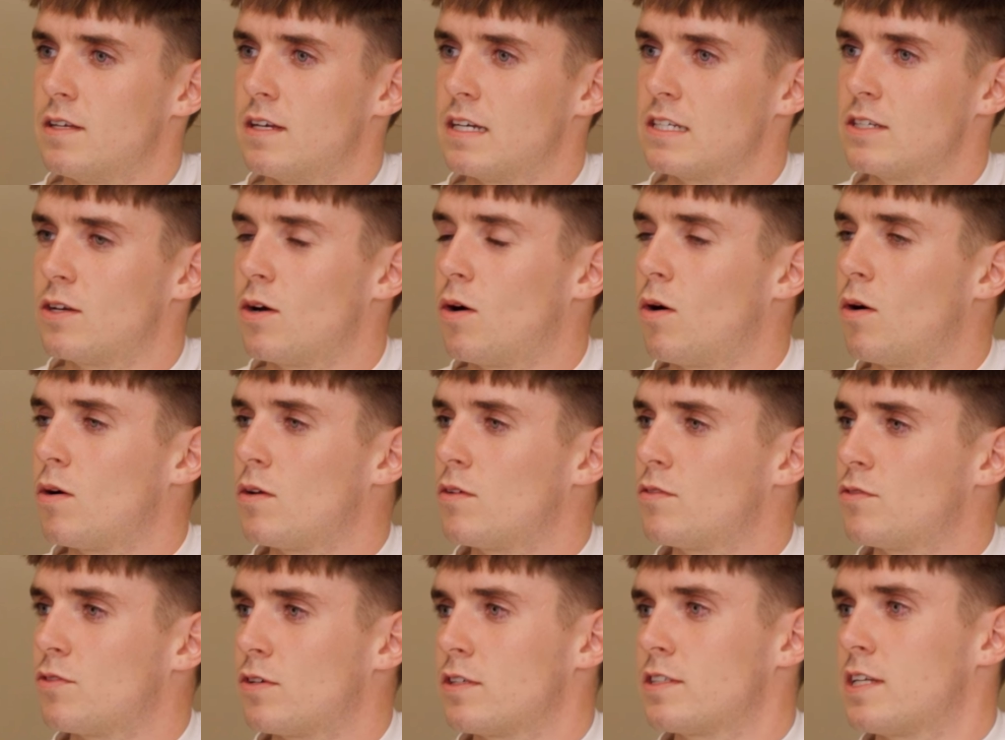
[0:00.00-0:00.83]
a
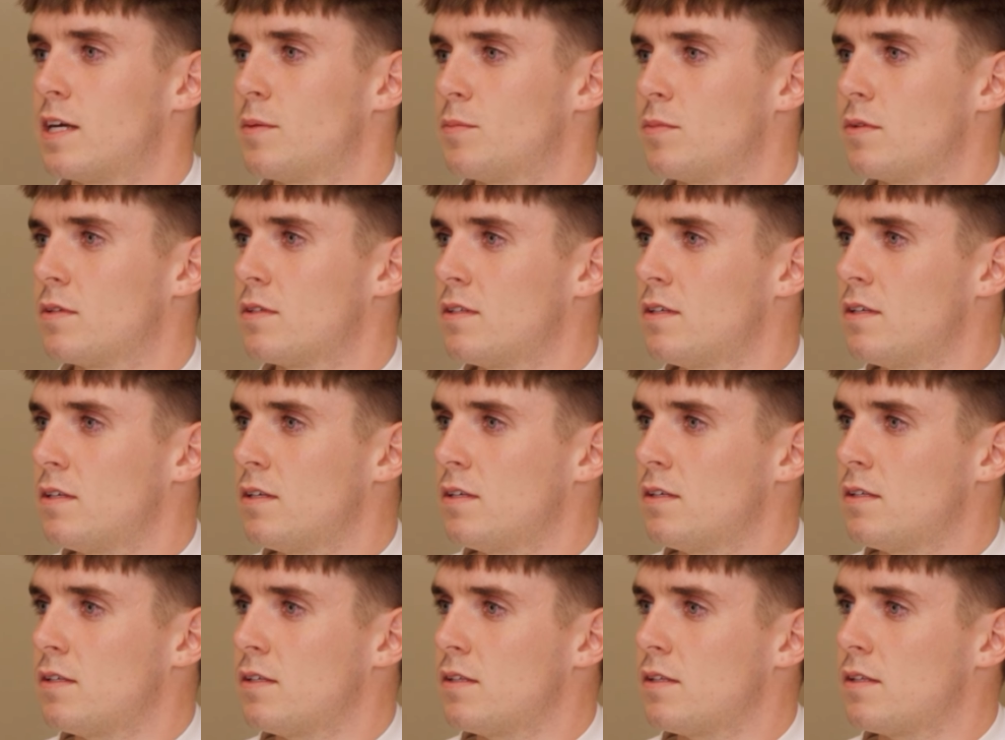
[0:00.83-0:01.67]
God, for example,
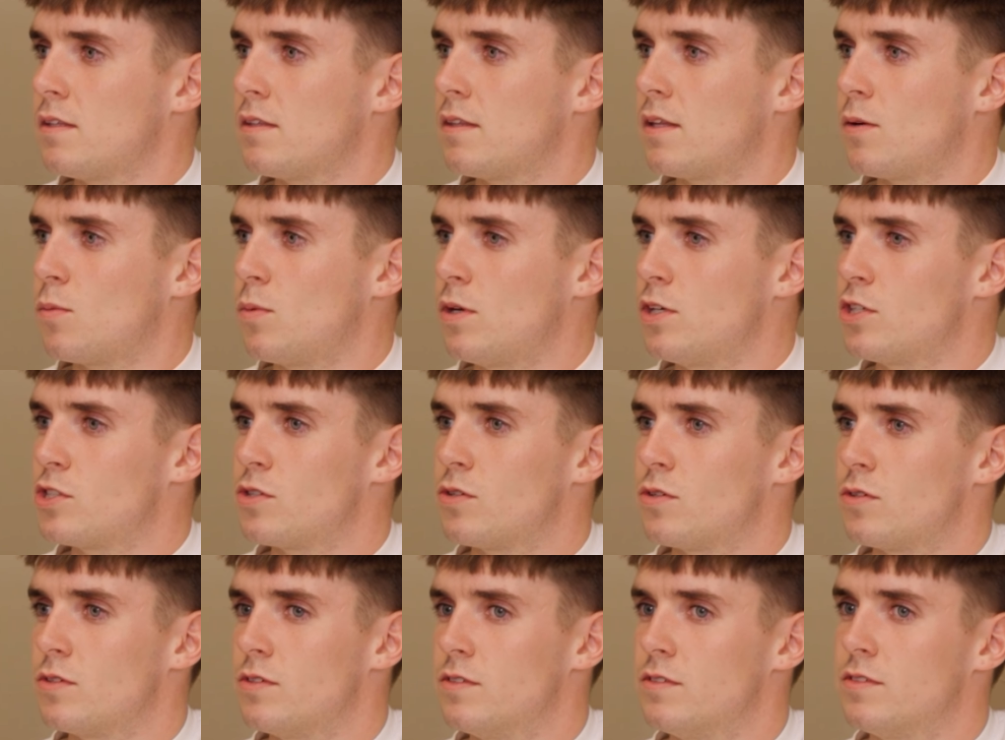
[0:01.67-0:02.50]
that we
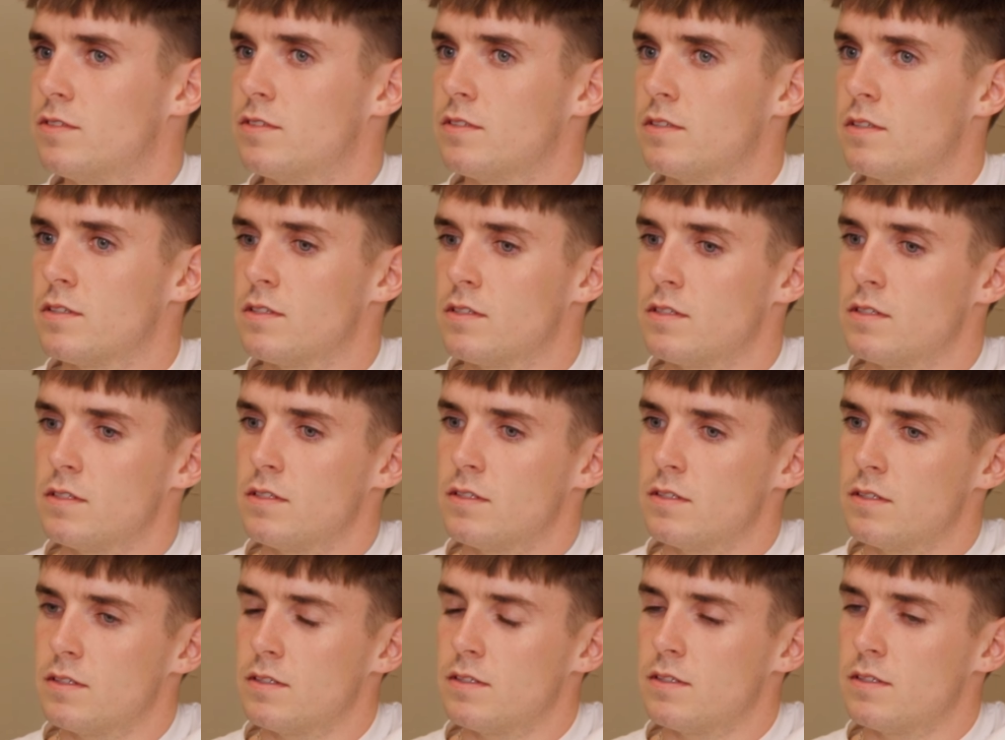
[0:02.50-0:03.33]
should,
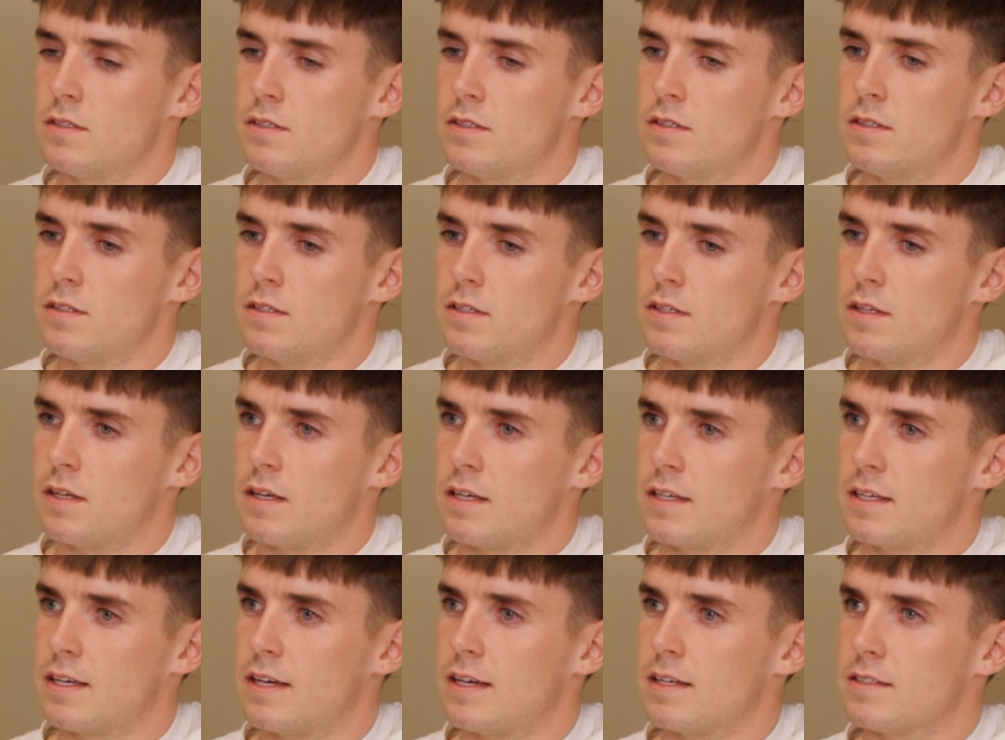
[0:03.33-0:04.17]

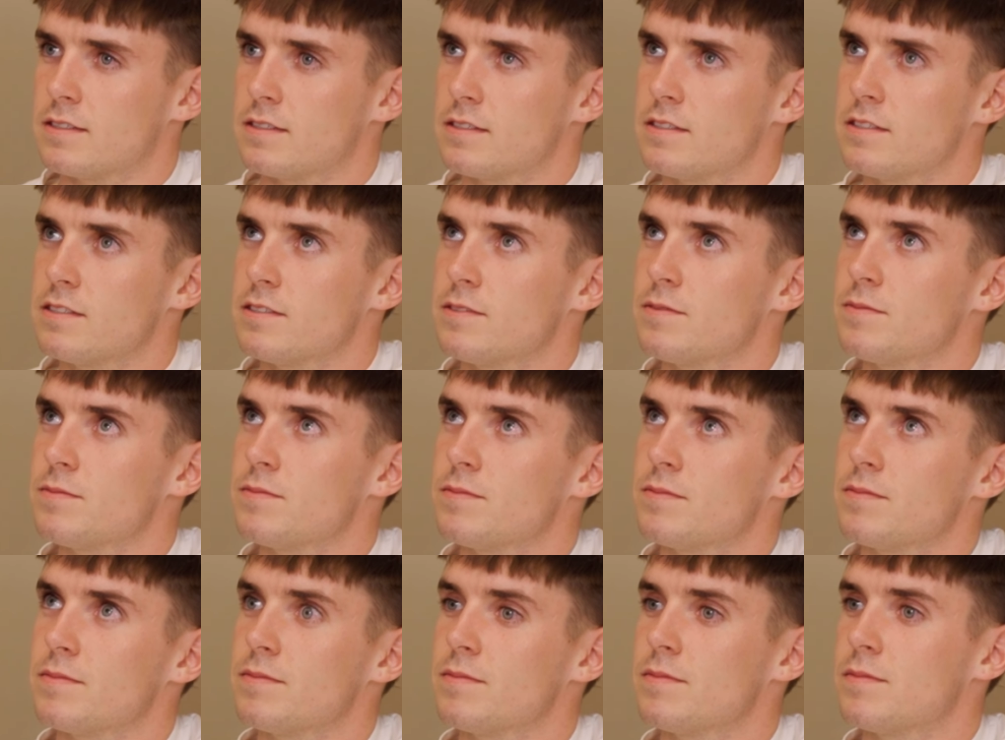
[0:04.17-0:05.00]
I guess,
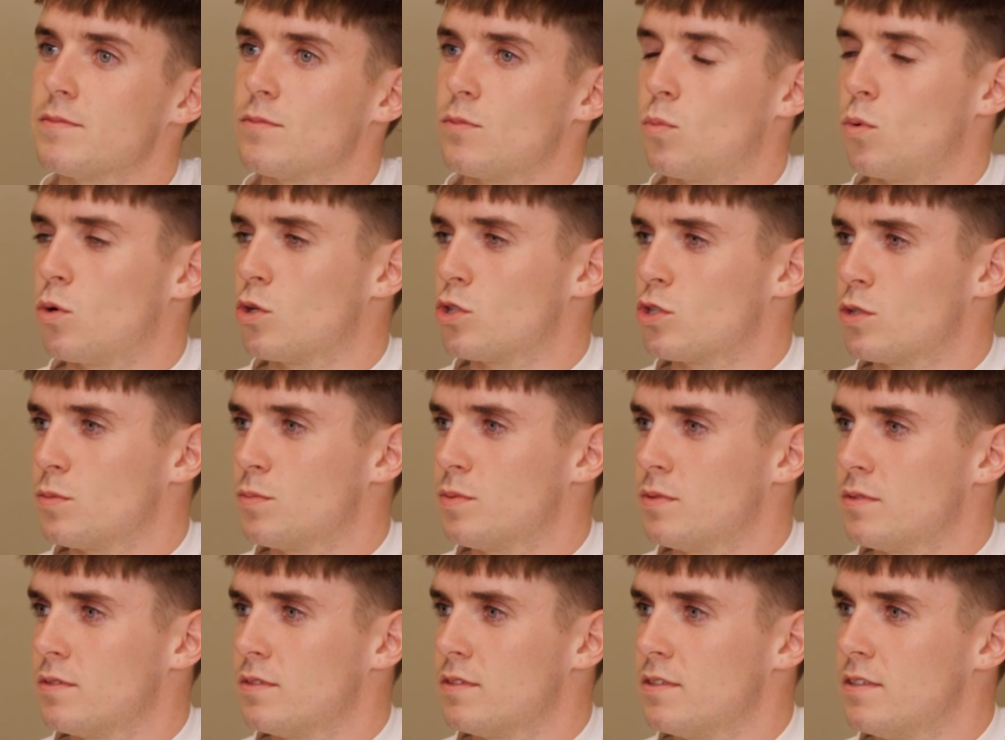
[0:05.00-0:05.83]

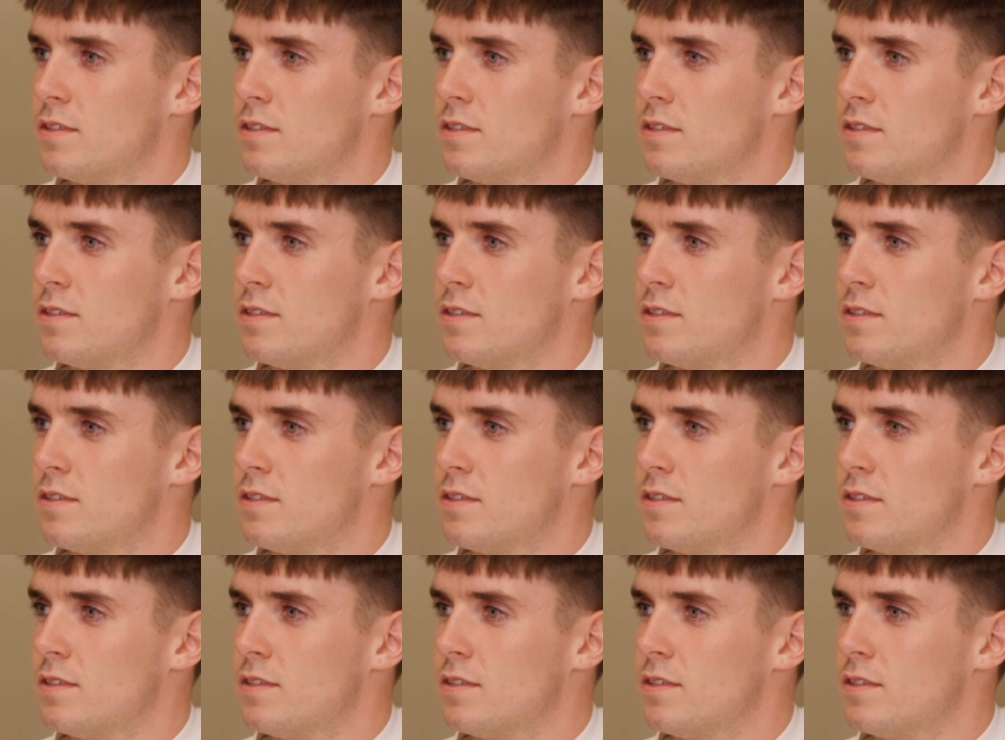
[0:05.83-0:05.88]
worship?